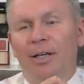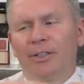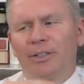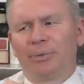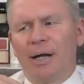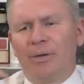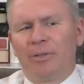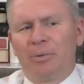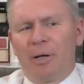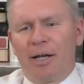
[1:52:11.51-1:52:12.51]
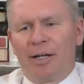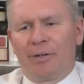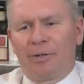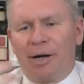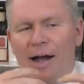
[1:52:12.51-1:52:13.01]
Surrounded by a
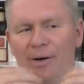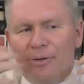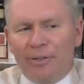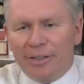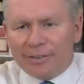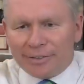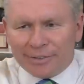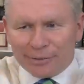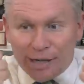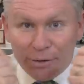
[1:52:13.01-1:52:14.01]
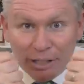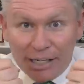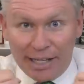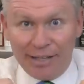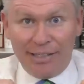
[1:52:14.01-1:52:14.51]
crowd that's crowded
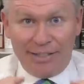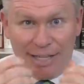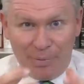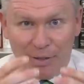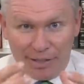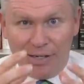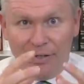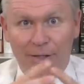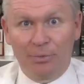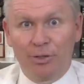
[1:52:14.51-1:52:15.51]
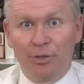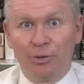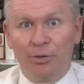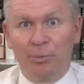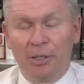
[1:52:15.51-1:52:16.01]
in because they want to hear him
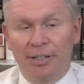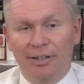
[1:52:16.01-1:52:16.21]
too, but